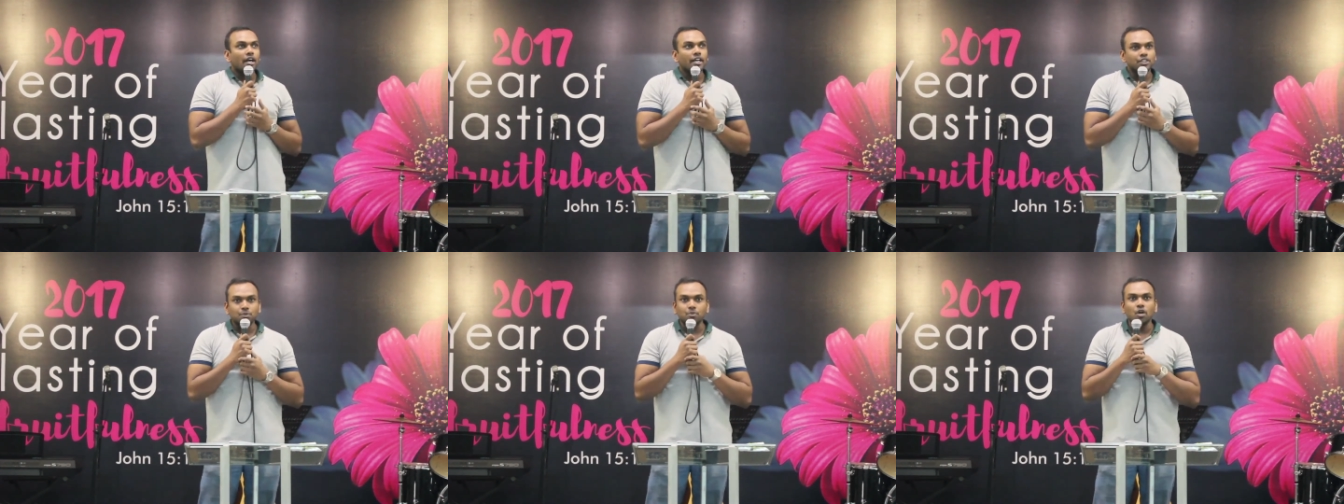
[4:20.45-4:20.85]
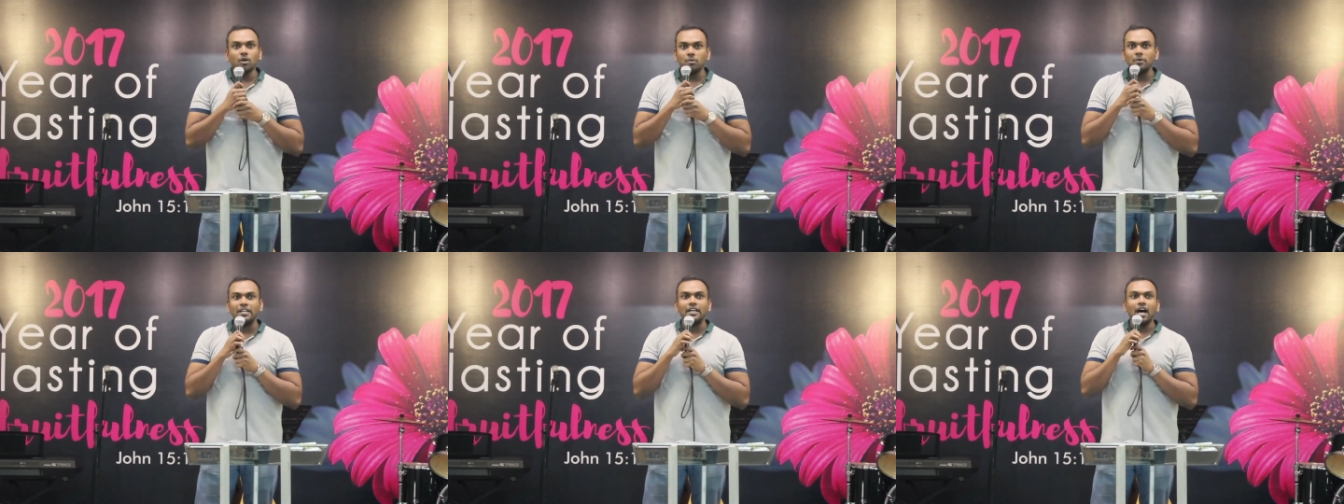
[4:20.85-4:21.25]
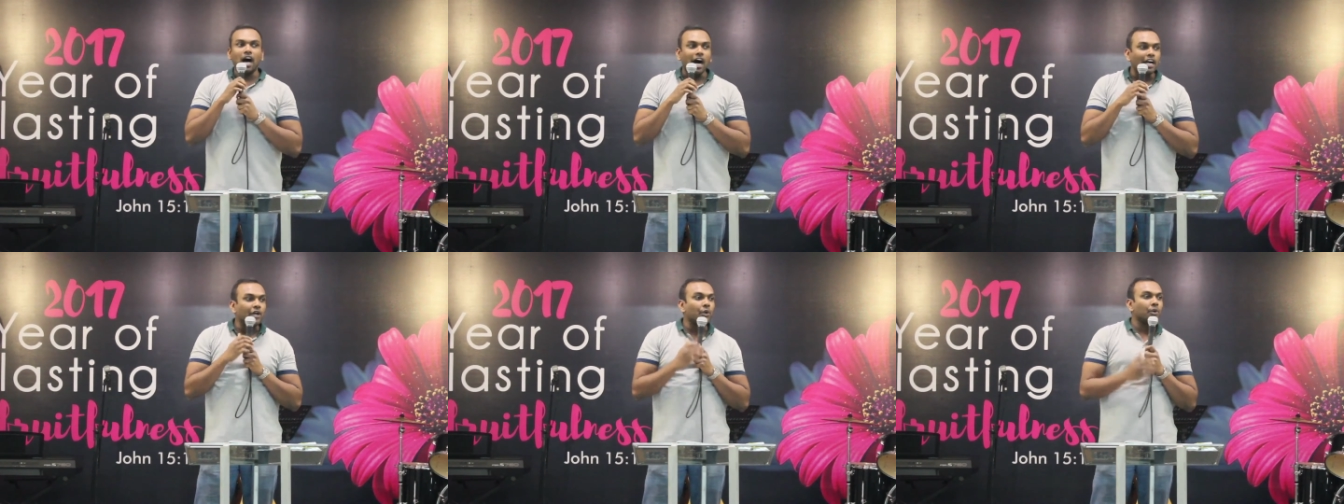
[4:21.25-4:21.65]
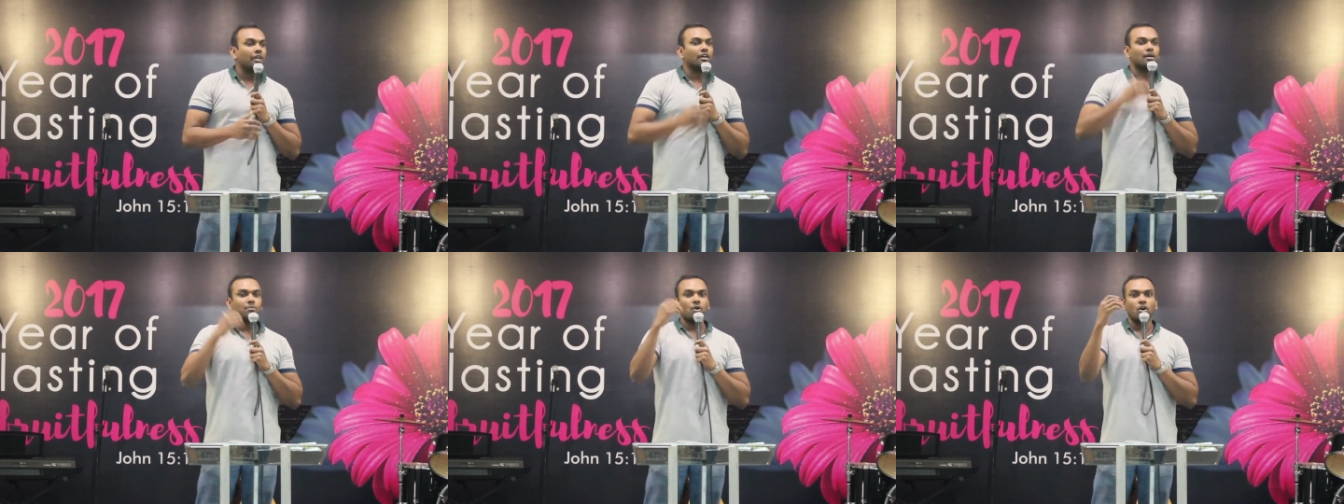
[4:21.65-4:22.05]
is probably
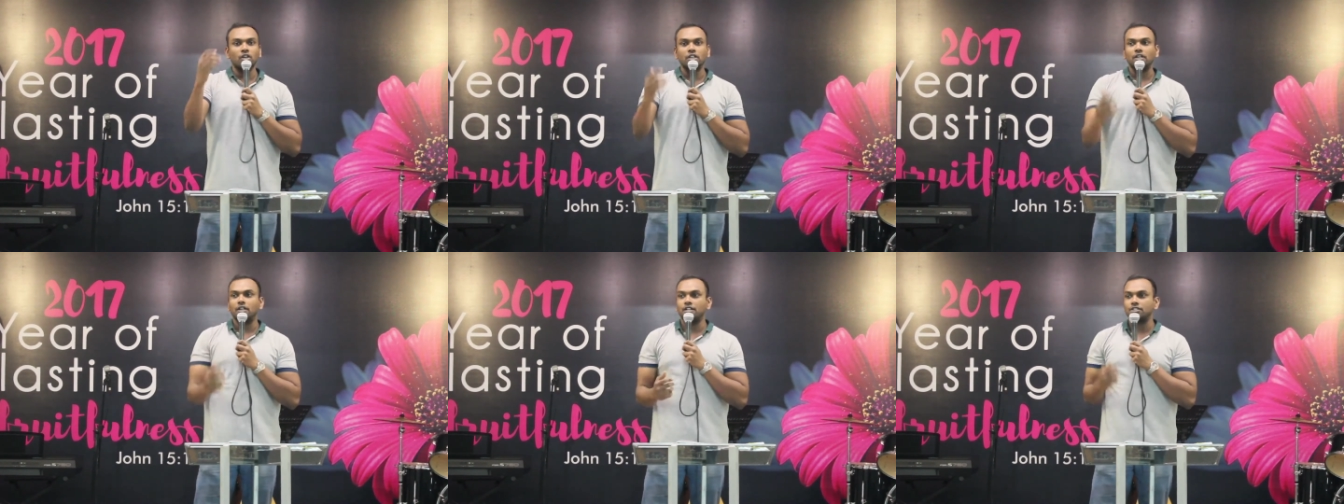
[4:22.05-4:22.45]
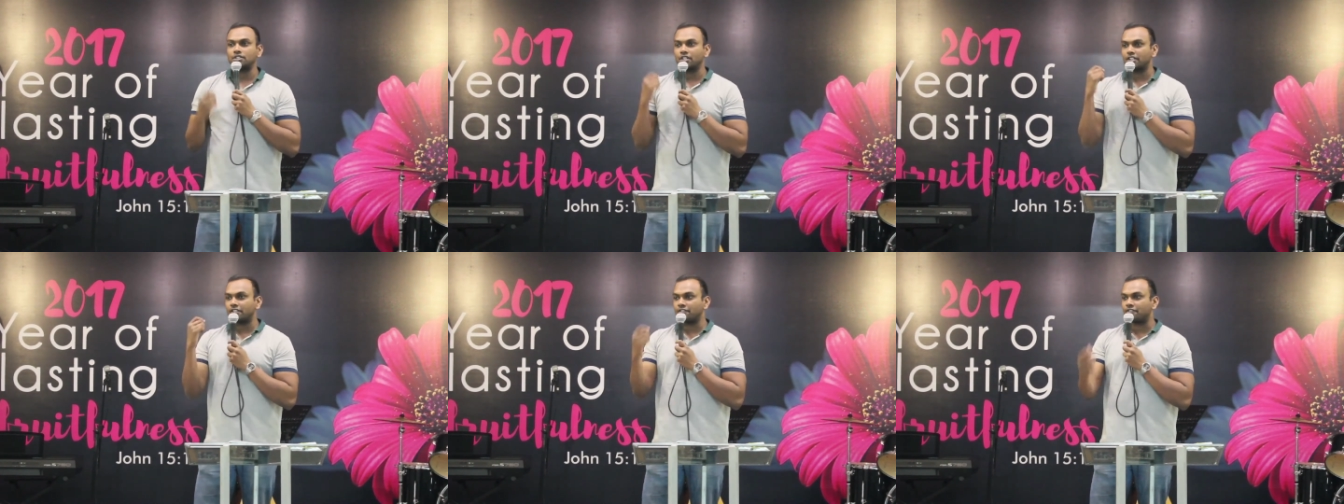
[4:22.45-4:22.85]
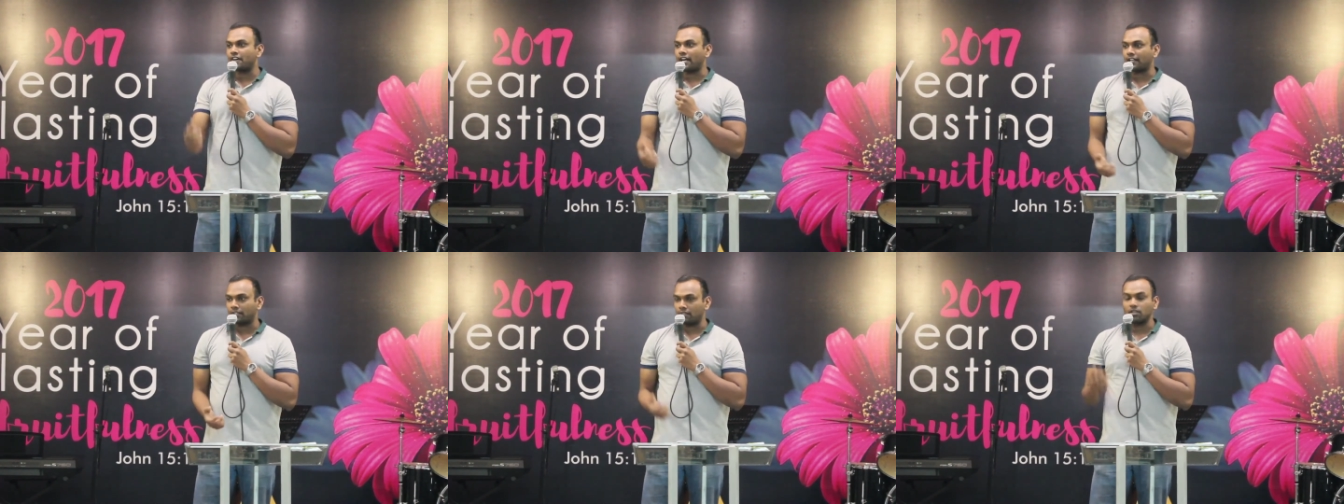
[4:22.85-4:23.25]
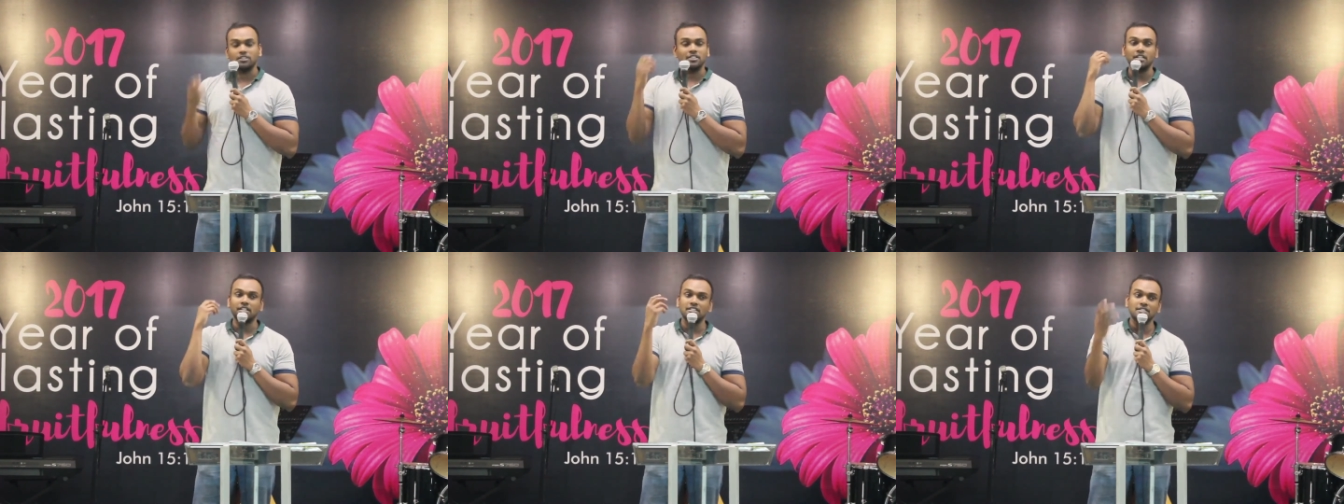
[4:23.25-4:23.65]
arguing about a certain factor,
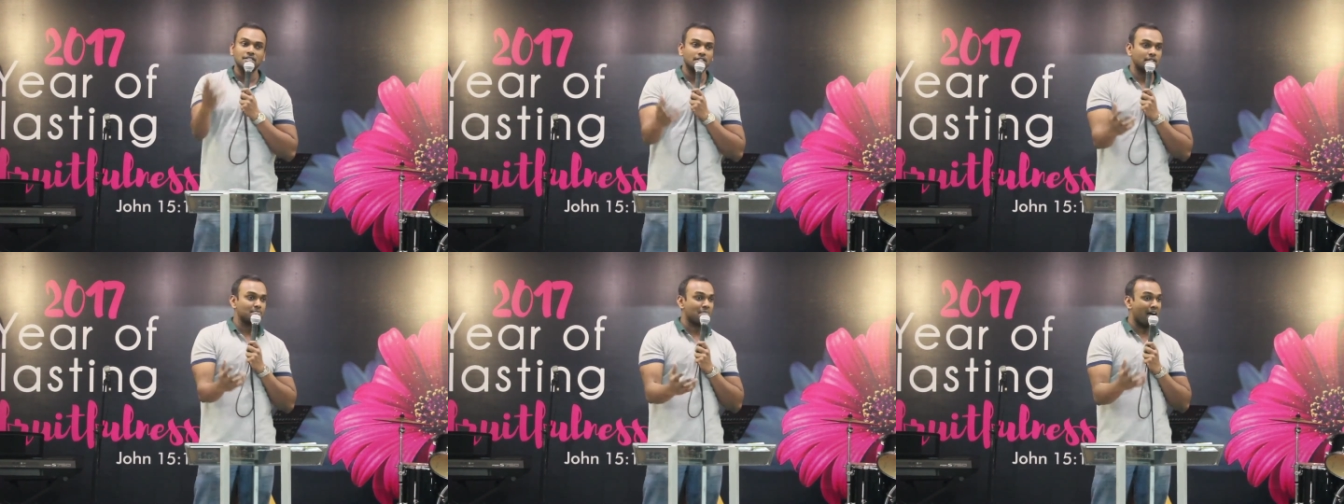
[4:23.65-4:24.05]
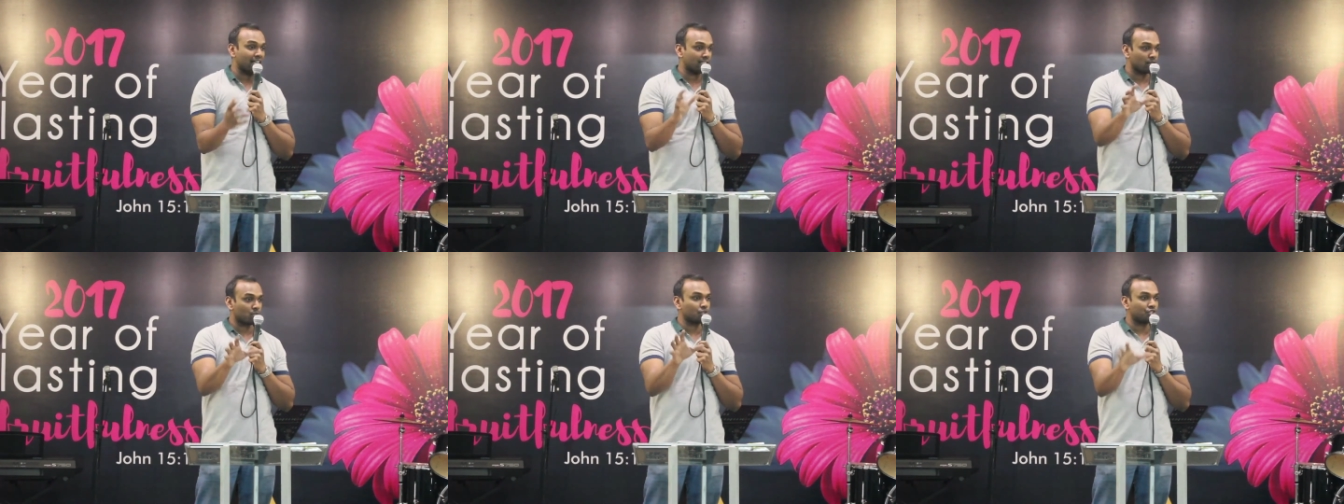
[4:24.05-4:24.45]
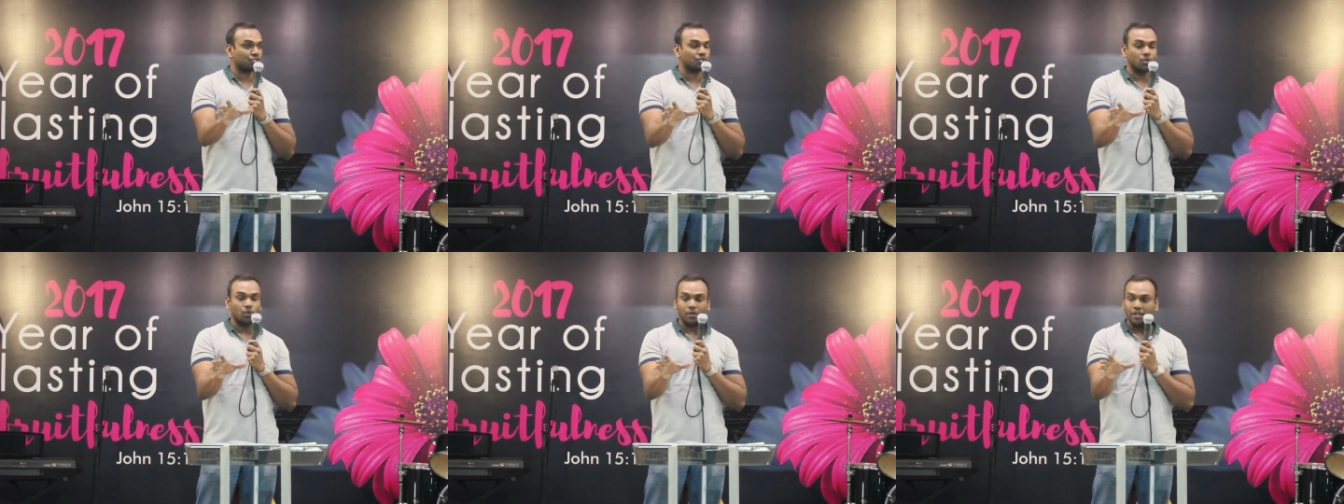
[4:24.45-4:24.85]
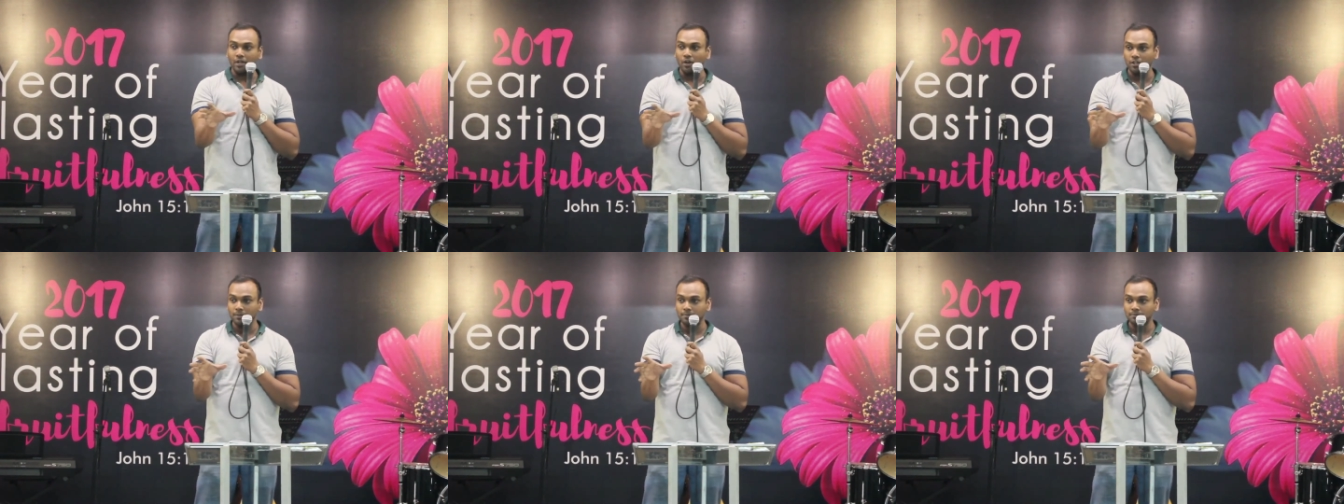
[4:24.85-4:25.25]
a certain certain matter which is
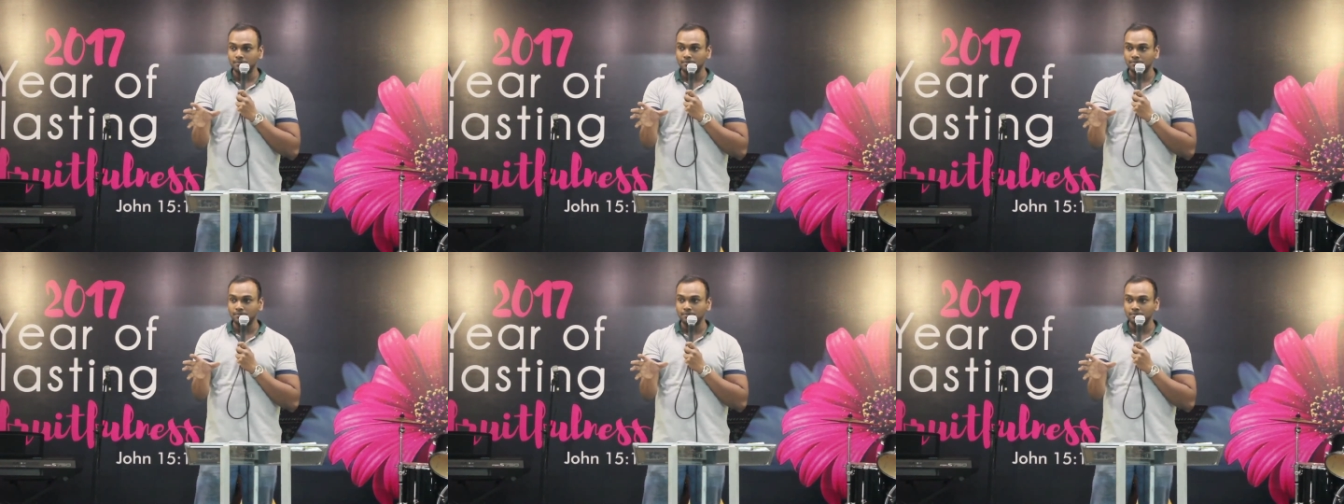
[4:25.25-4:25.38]
going on.